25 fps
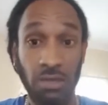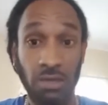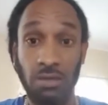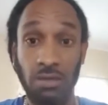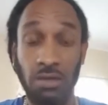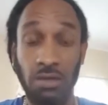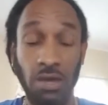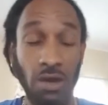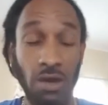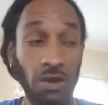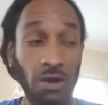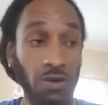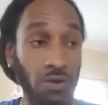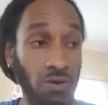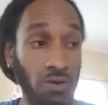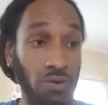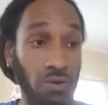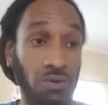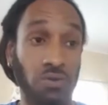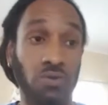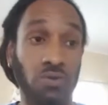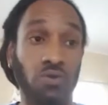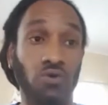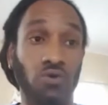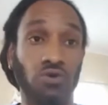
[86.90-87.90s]
Yo,
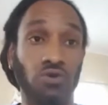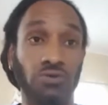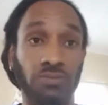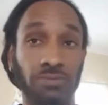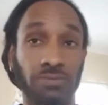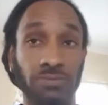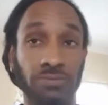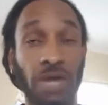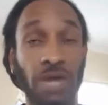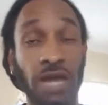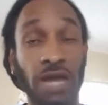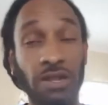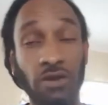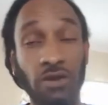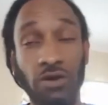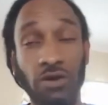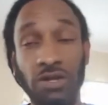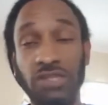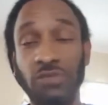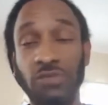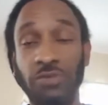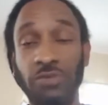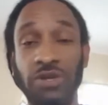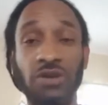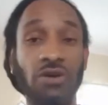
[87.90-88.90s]
I know
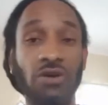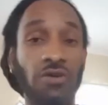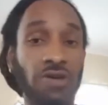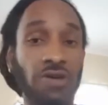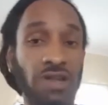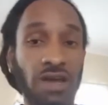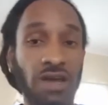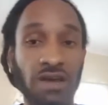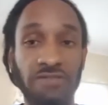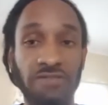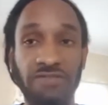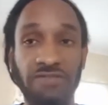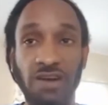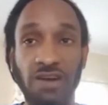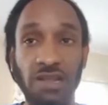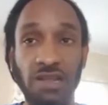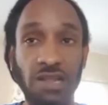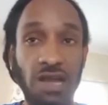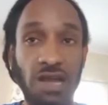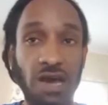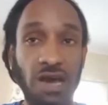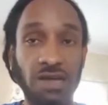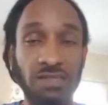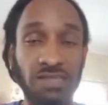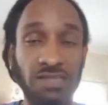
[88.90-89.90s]
this been going on for a
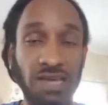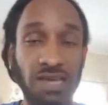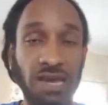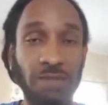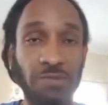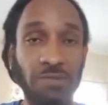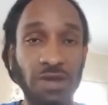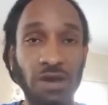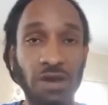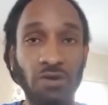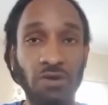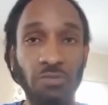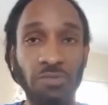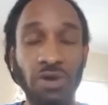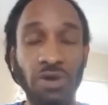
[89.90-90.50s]
long time now,